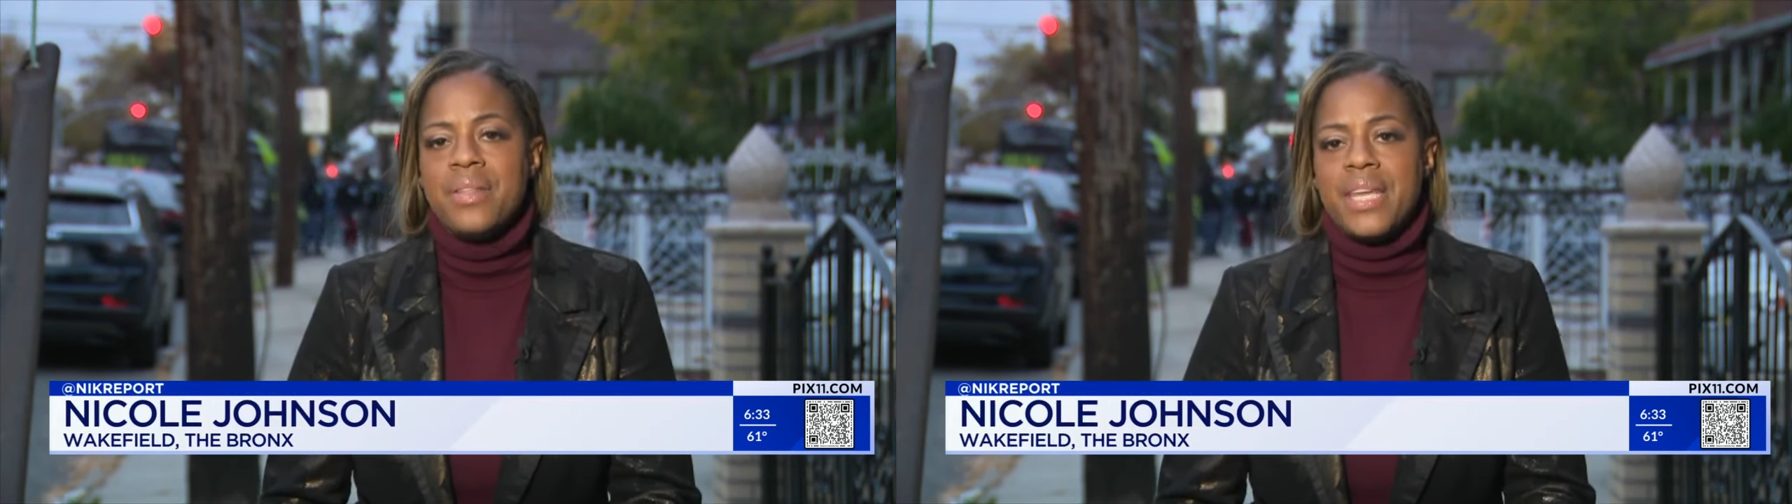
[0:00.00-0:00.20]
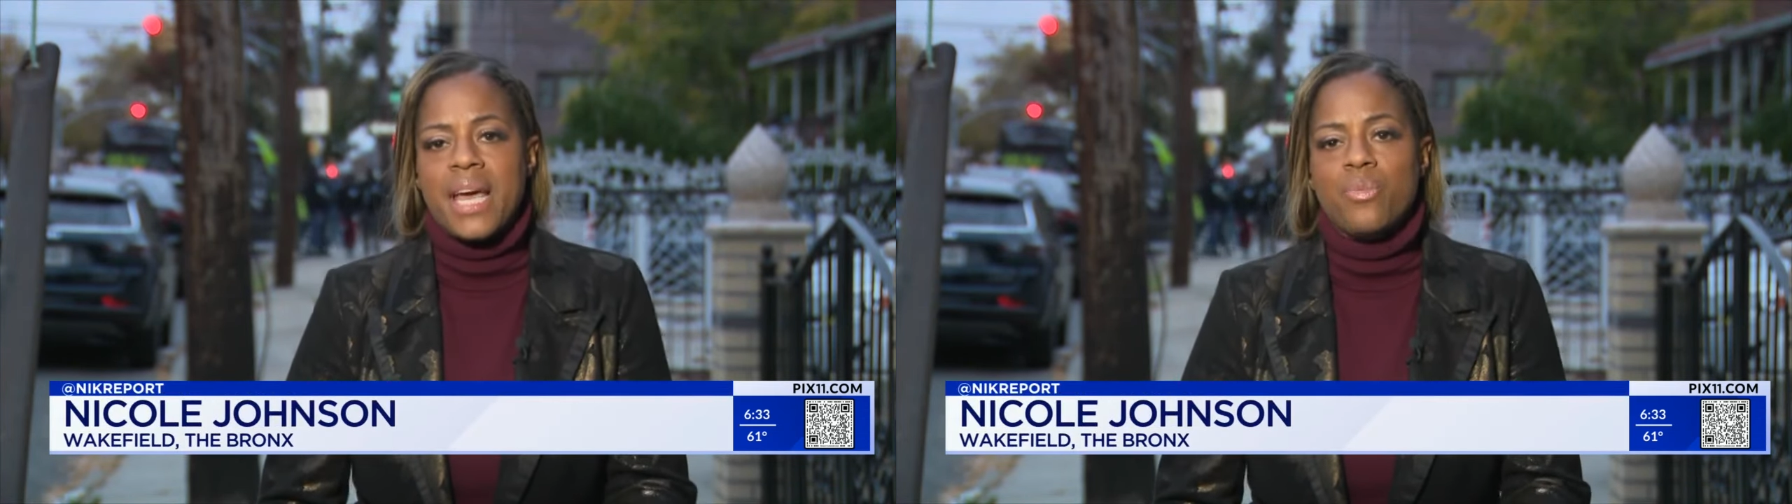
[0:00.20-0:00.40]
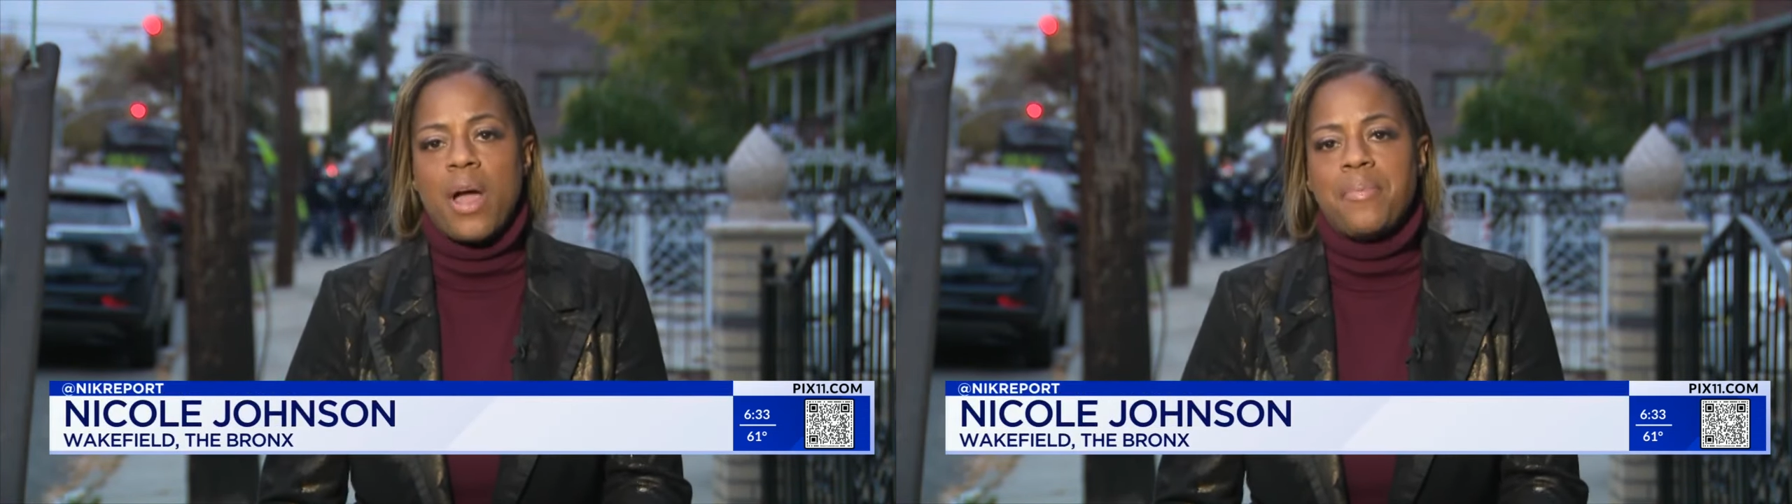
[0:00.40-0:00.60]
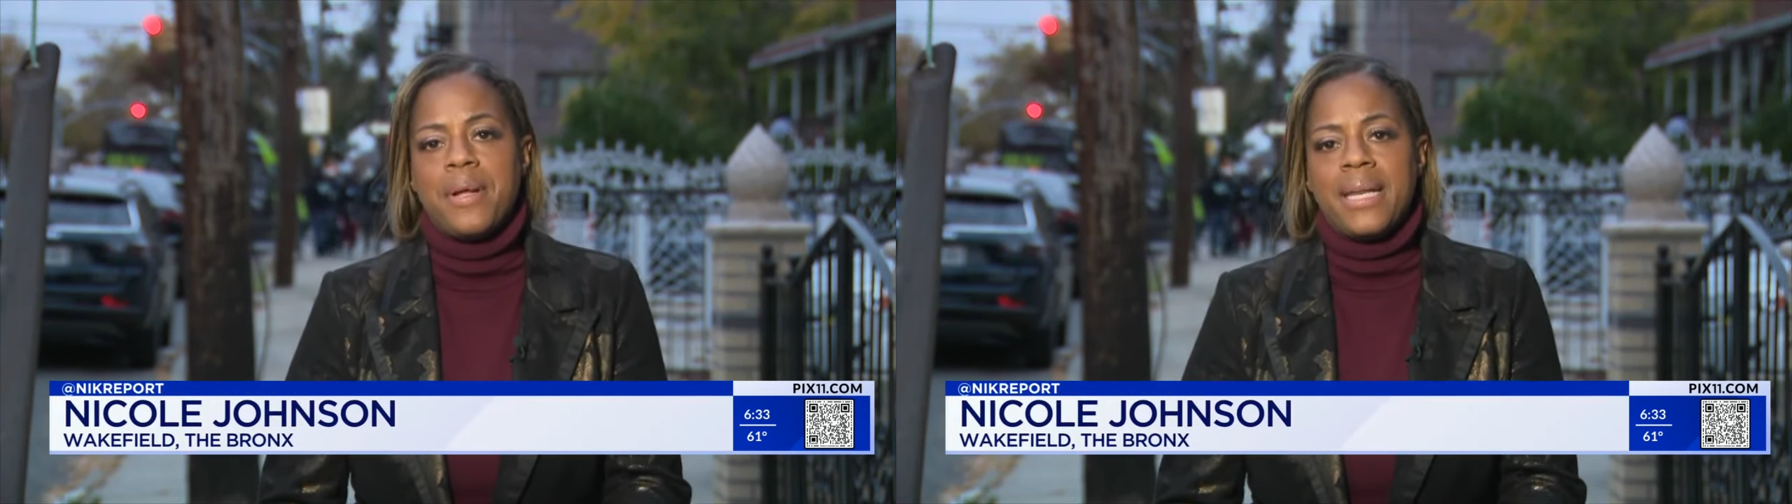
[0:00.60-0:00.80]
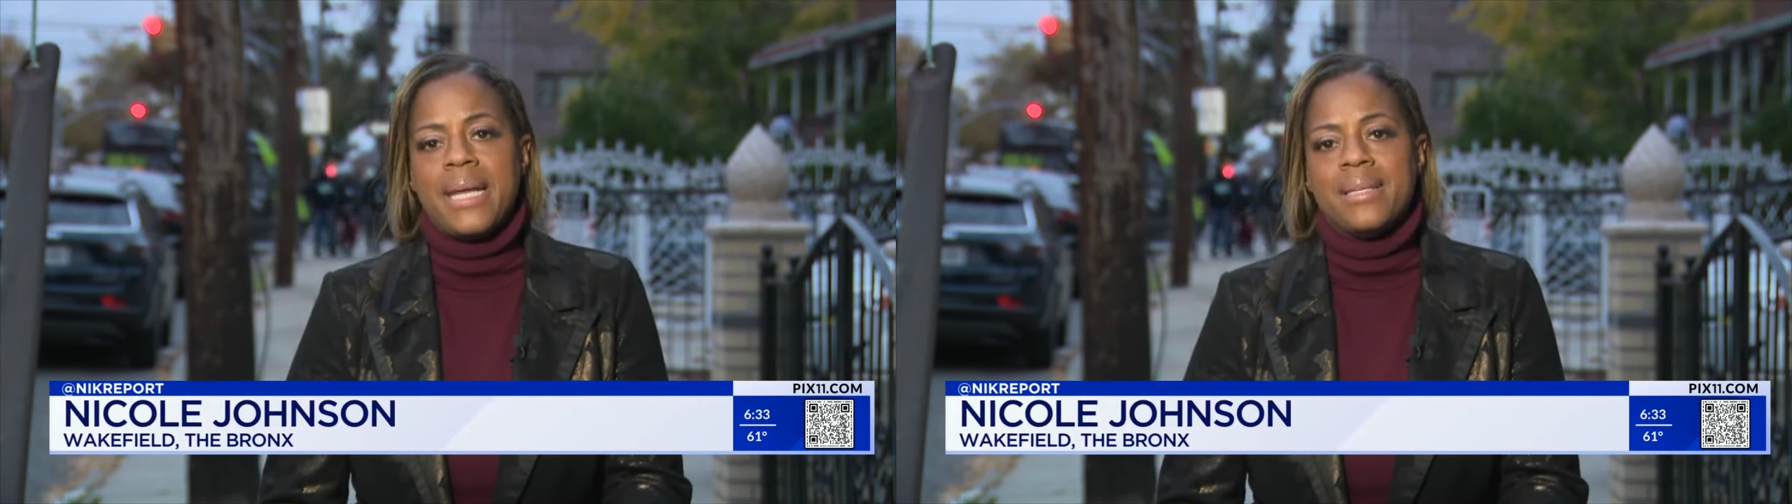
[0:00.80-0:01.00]
The
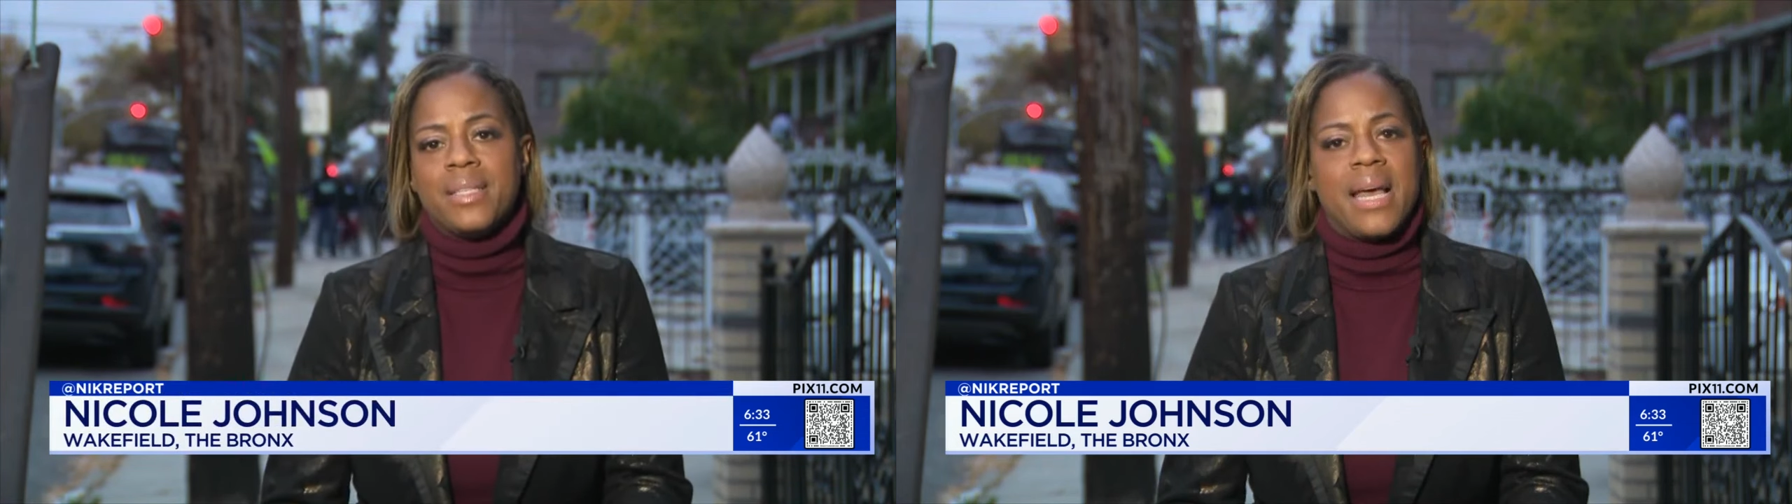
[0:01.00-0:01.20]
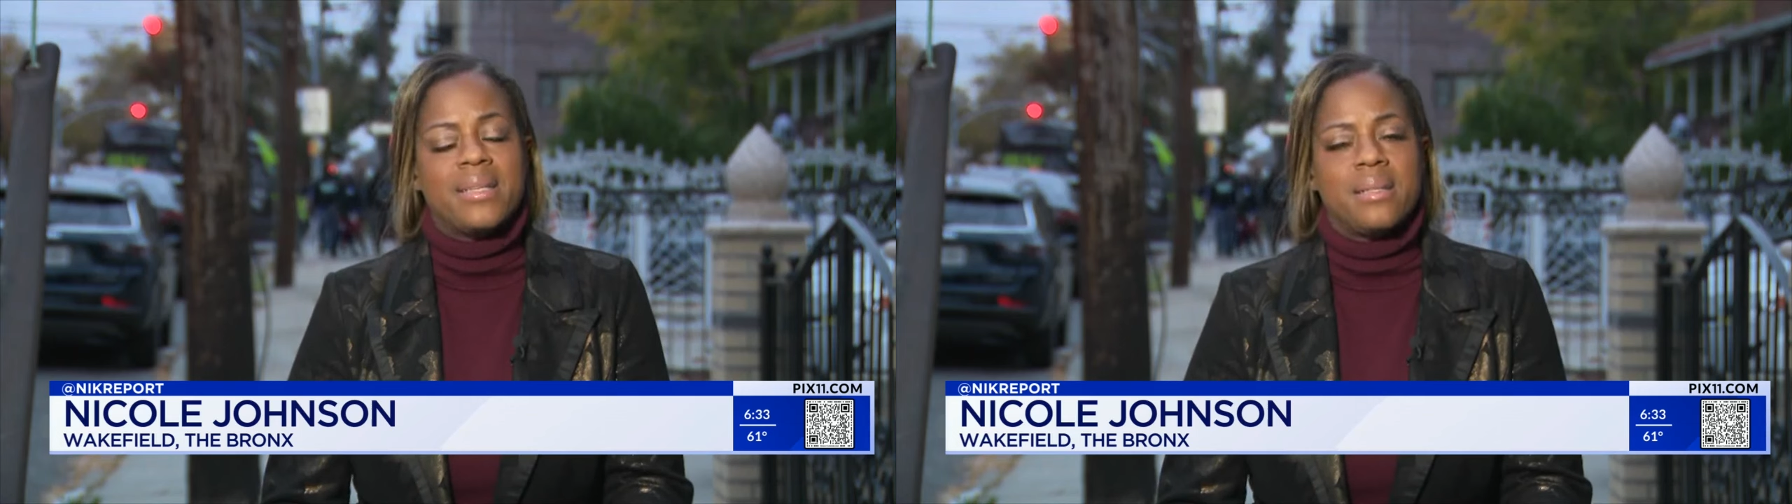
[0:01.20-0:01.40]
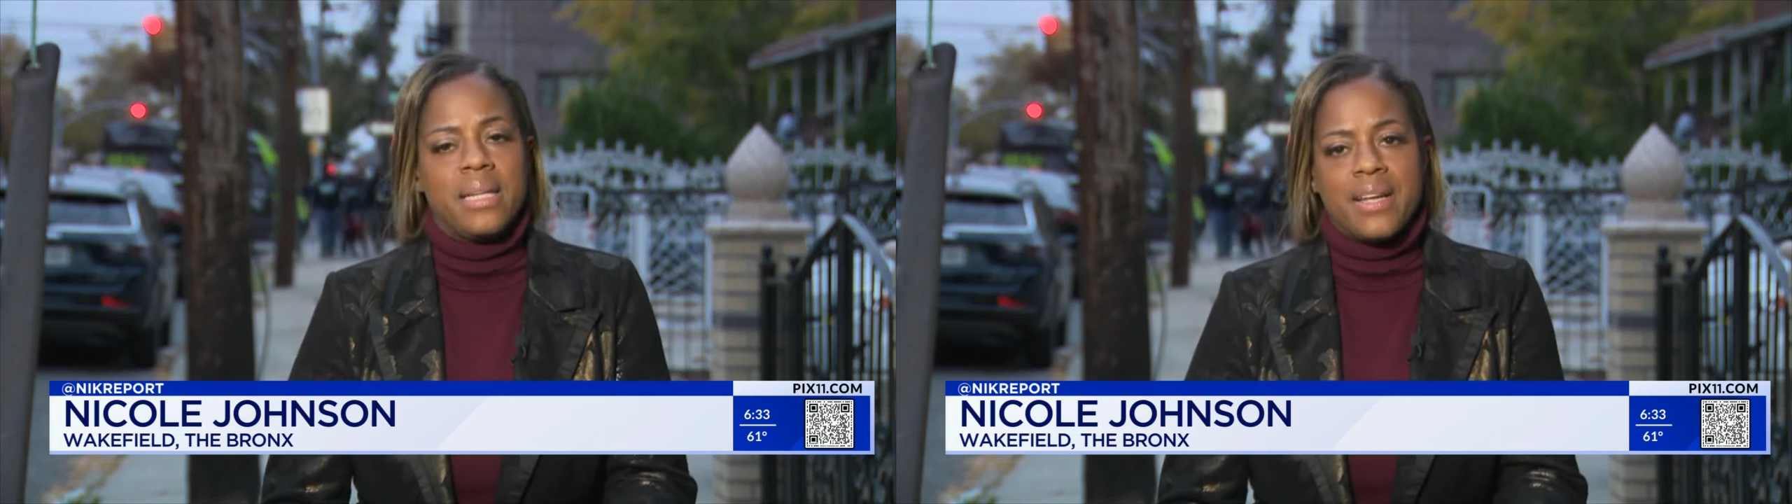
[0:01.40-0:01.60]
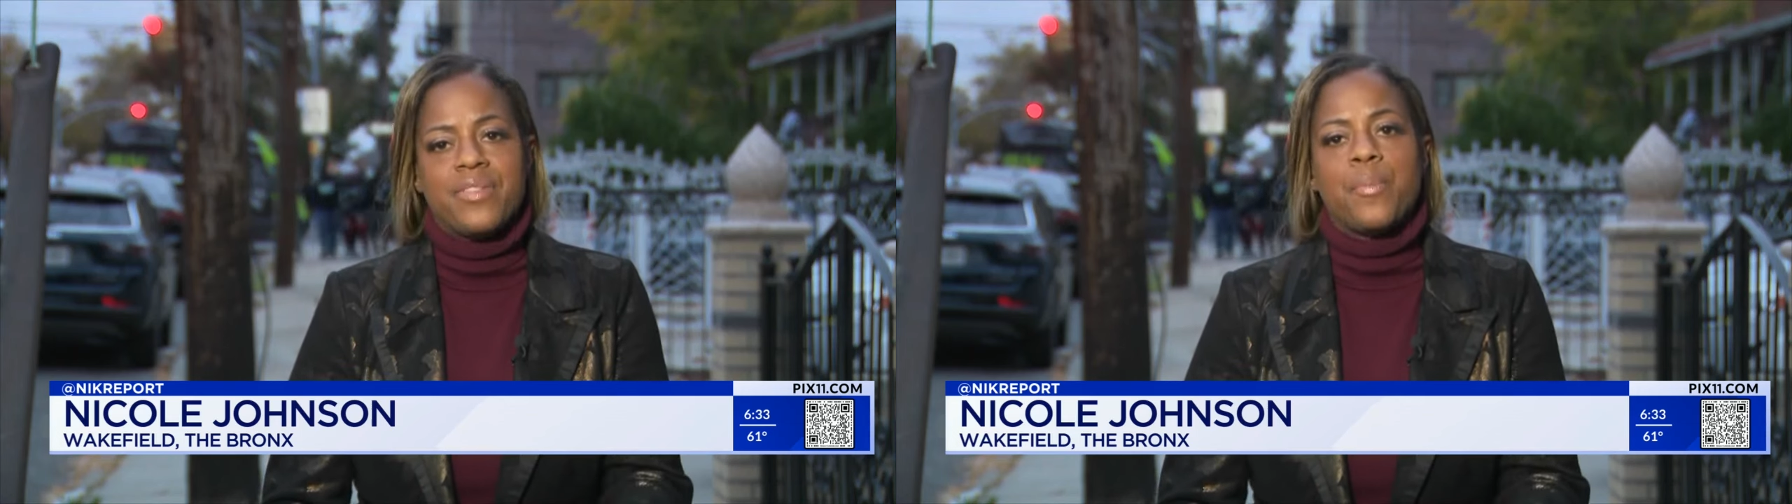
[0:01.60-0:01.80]
NYPD says leave